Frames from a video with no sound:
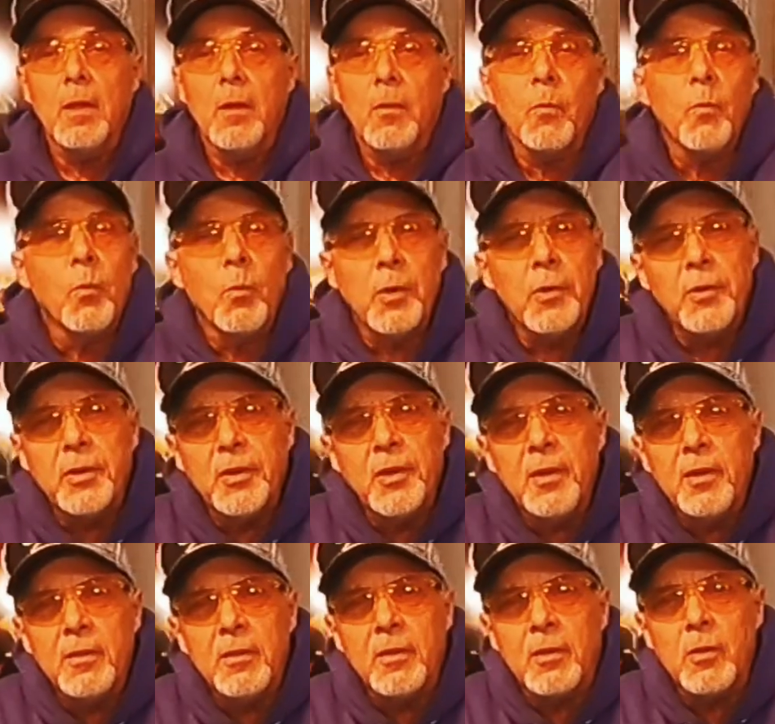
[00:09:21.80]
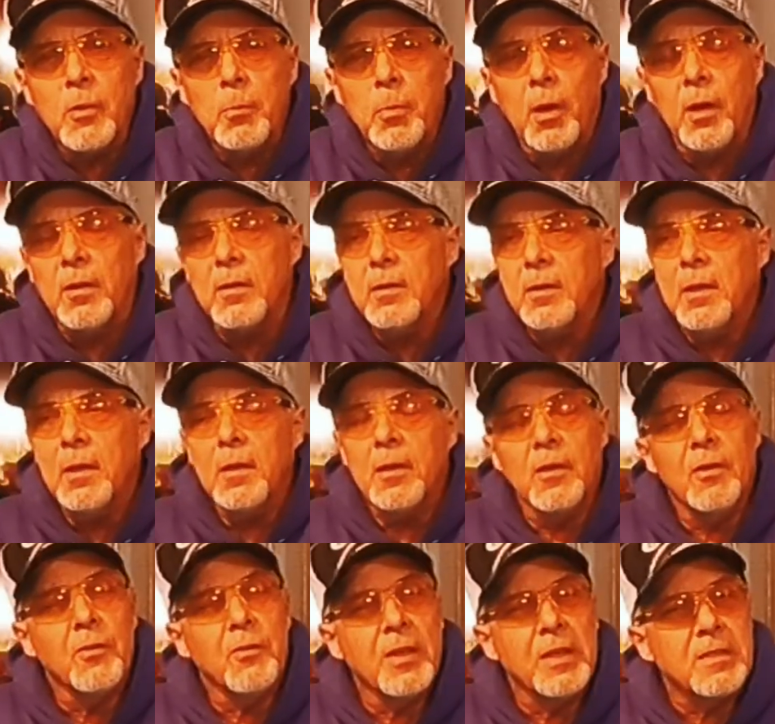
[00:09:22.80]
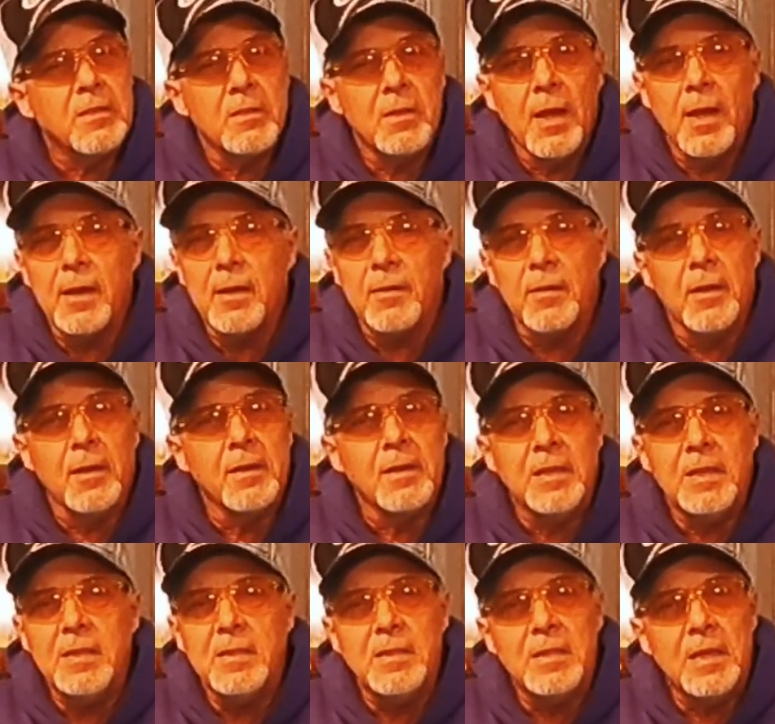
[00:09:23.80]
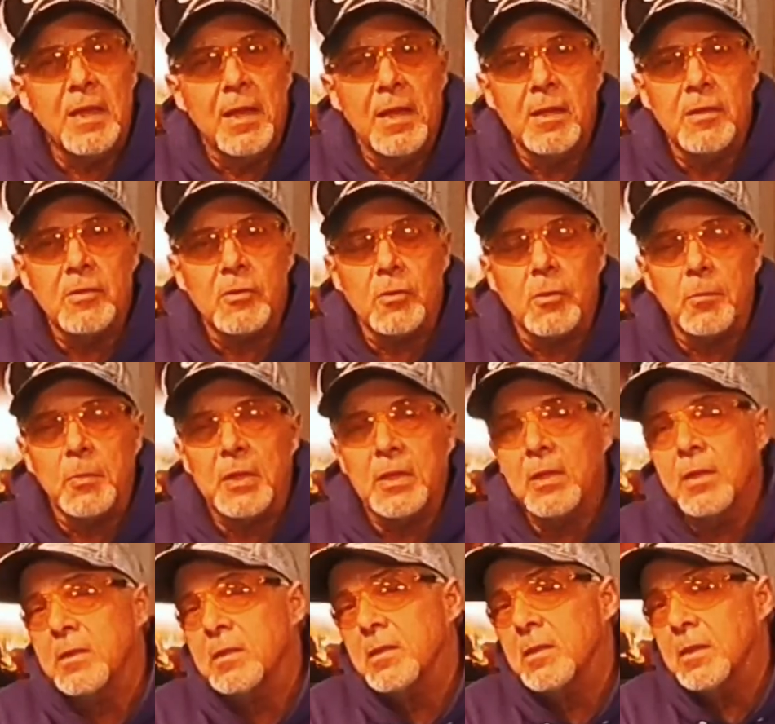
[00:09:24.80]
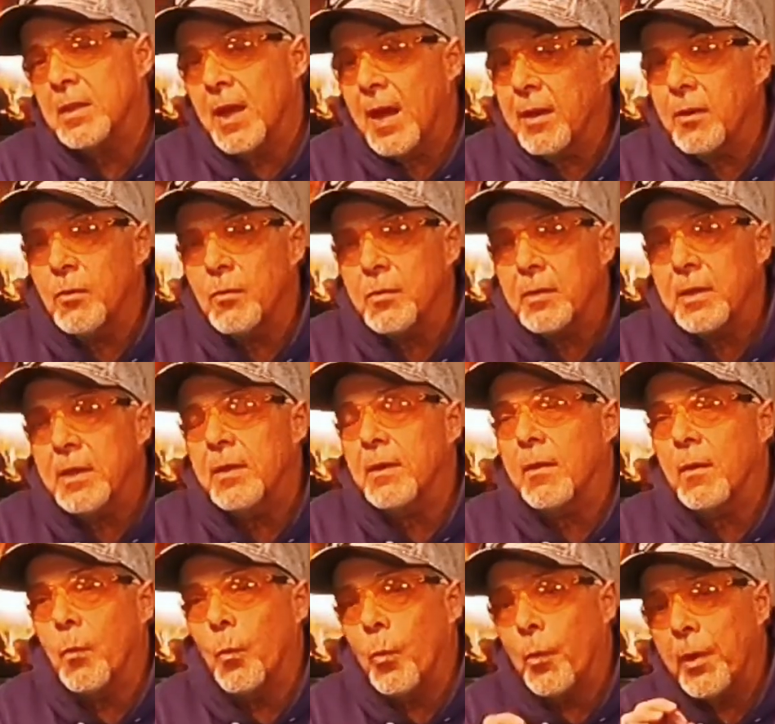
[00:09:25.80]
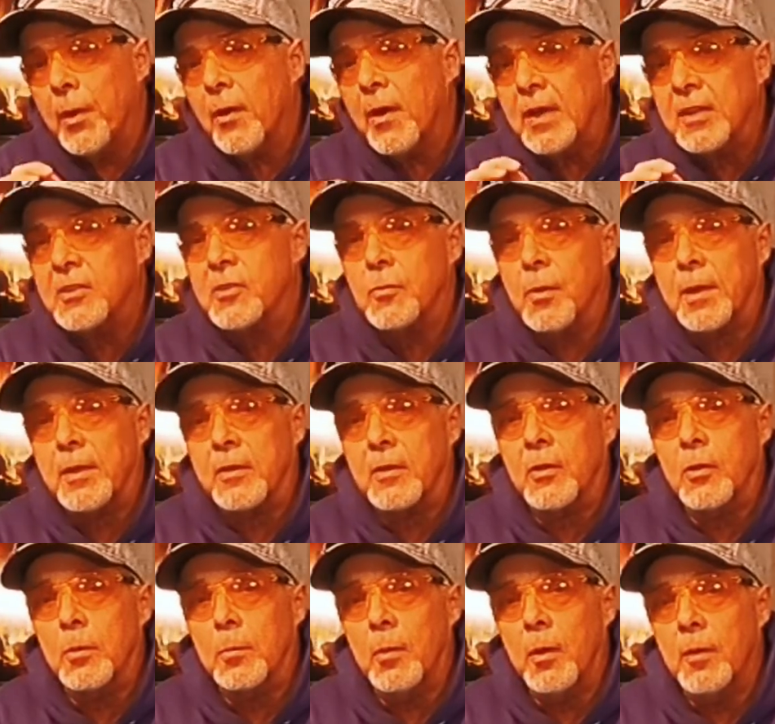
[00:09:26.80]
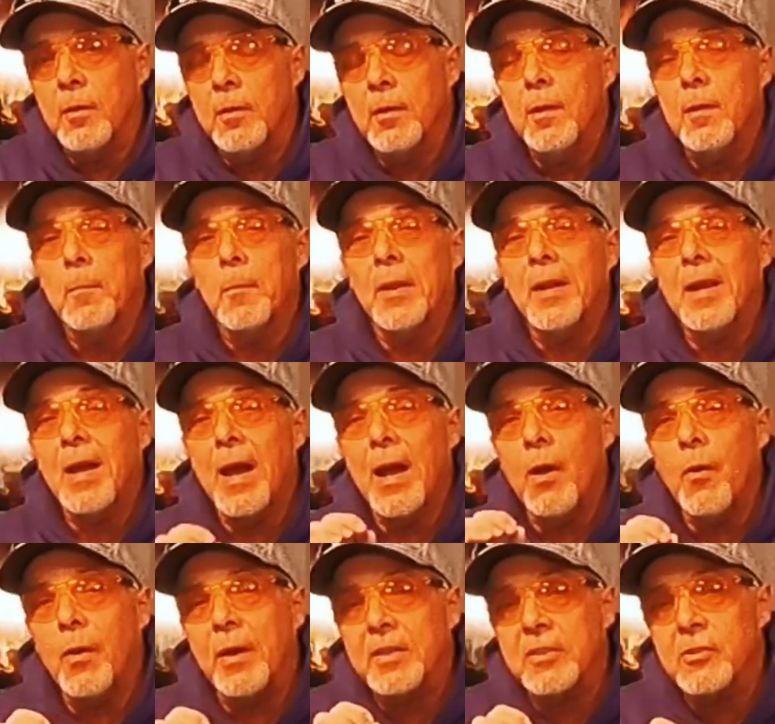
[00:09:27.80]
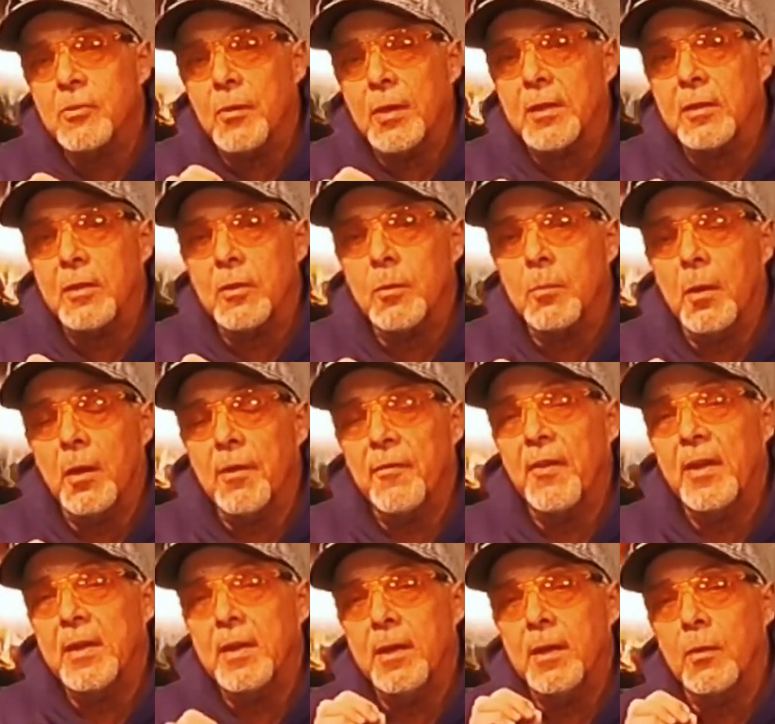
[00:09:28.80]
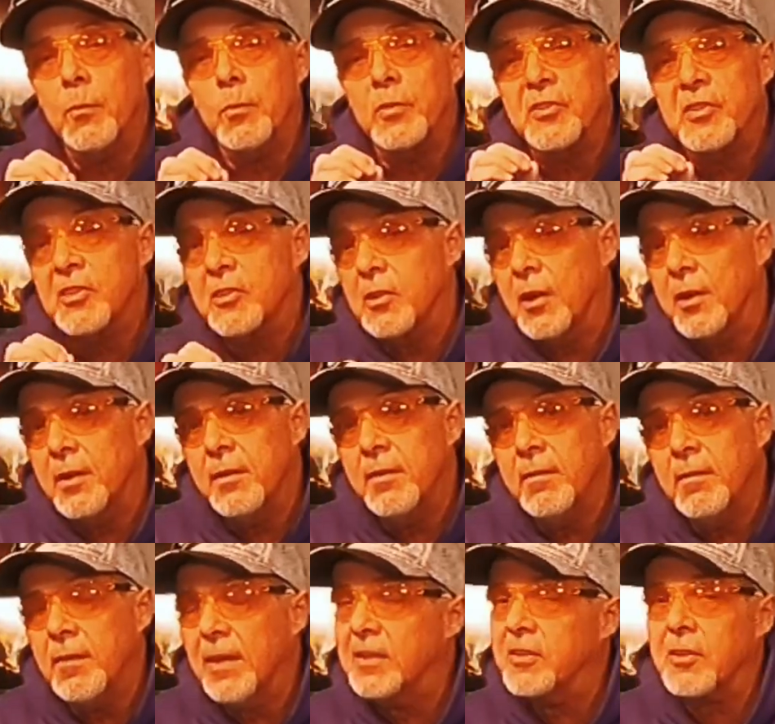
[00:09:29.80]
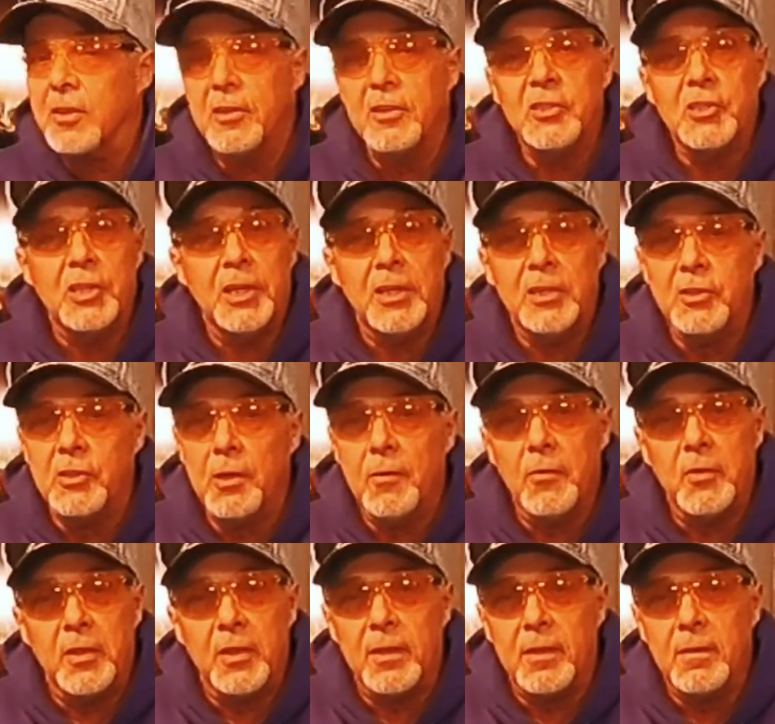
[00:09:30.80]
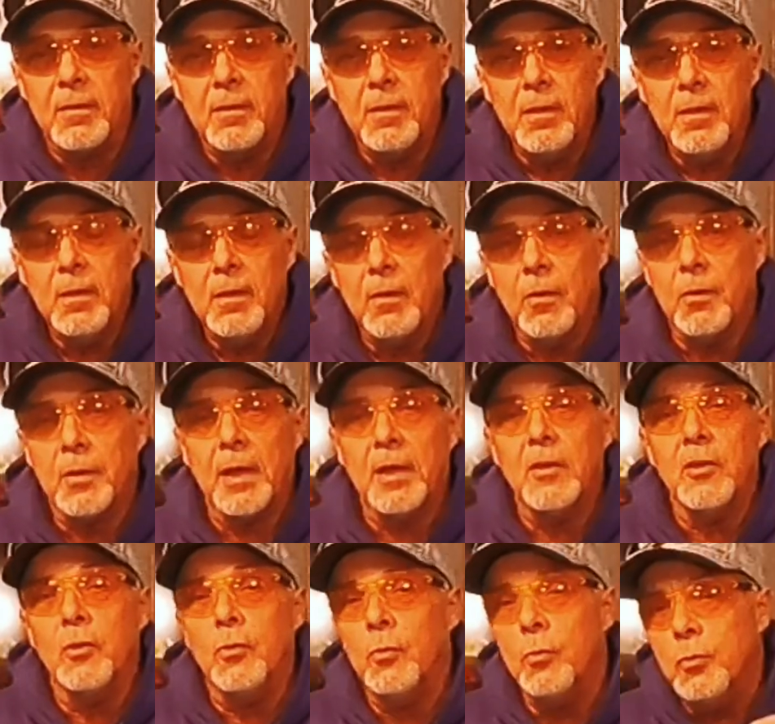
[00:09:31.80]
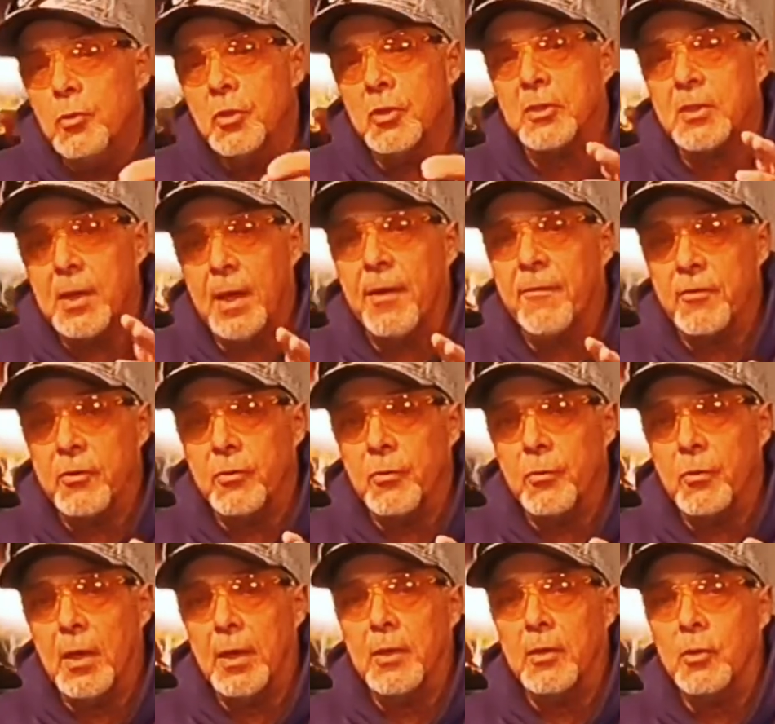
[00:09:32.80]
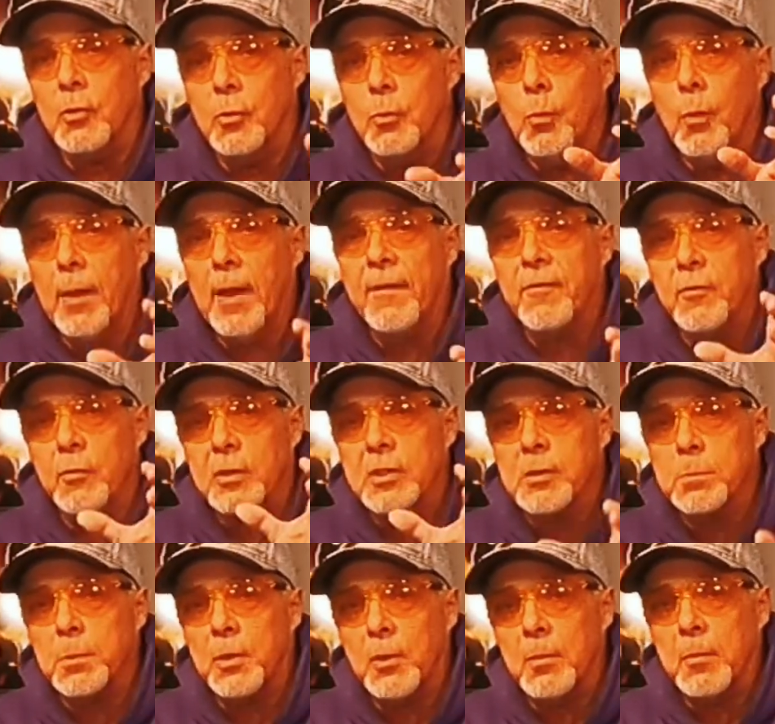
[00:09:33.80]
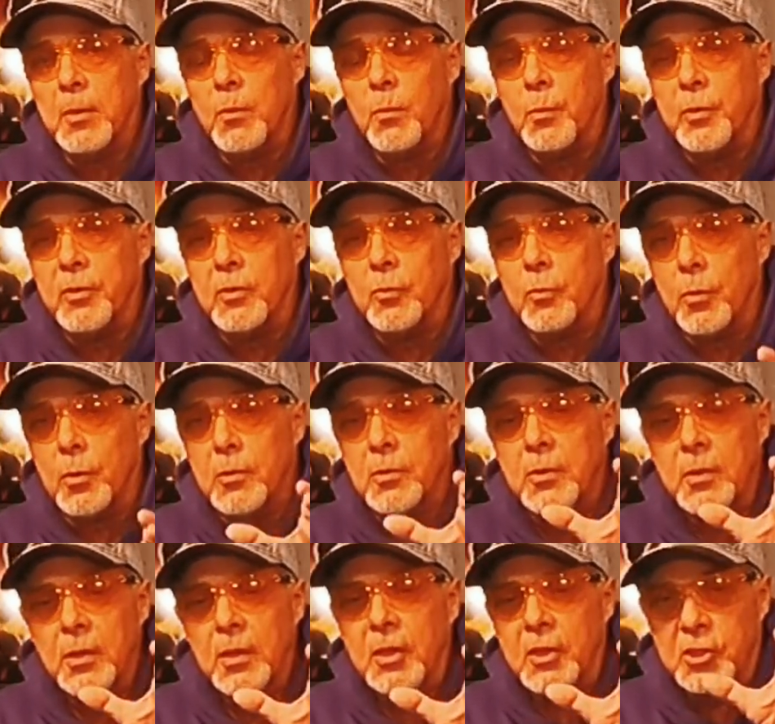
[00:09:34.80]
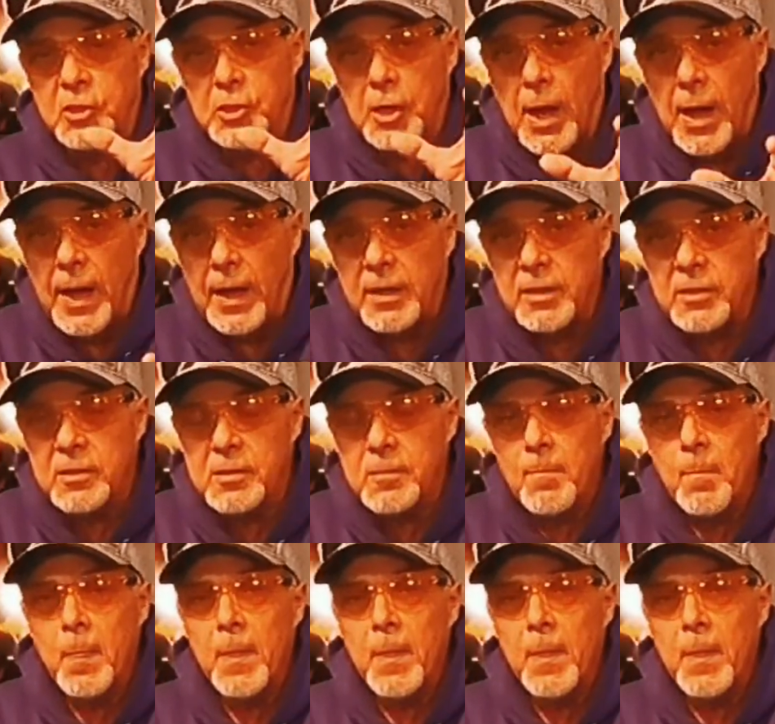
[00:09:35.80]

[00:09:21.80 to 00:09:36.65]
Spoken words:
where are you hitting the cue ball? You know, that's not an easy answer, because not only where I strike the cue ball, but how I strike the cue ball. If I hit it with stun, that's going to change everything. Okay, you just have to do that. You have to experiment with your shots